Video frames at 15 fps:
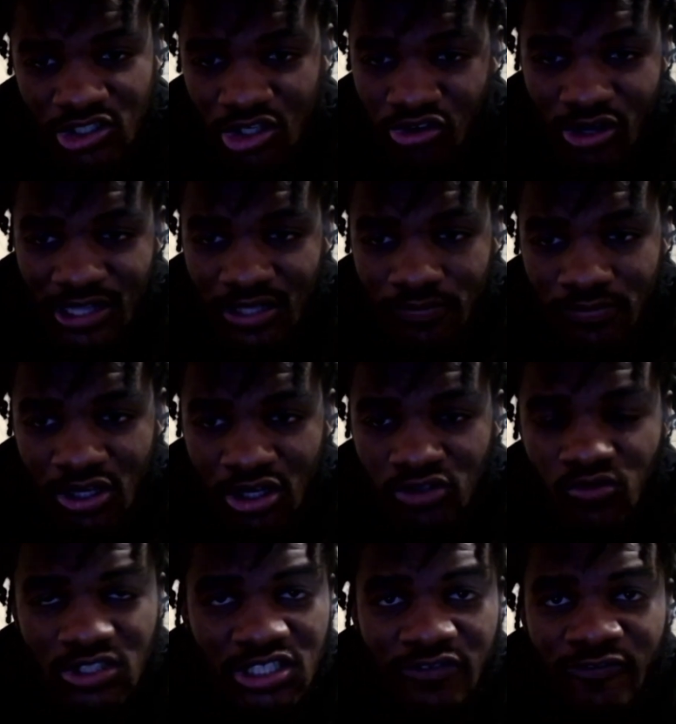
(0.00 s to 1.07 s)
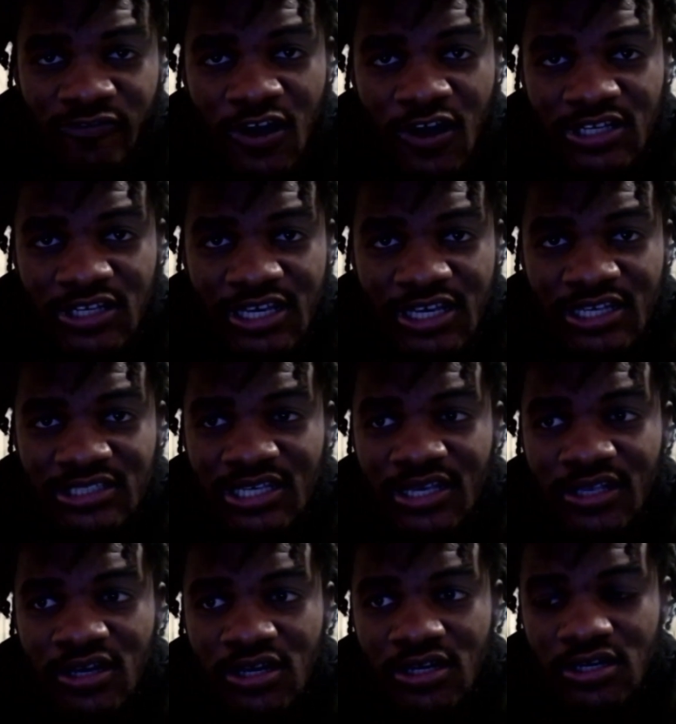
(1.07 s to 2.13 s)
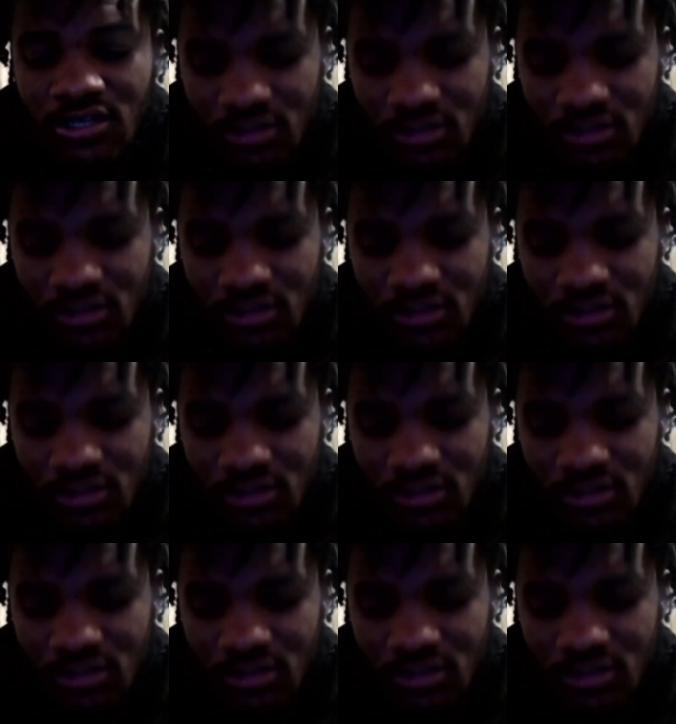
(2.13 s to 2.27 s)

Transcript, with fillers: Then you got the Bills with Stefon Diggs and uh,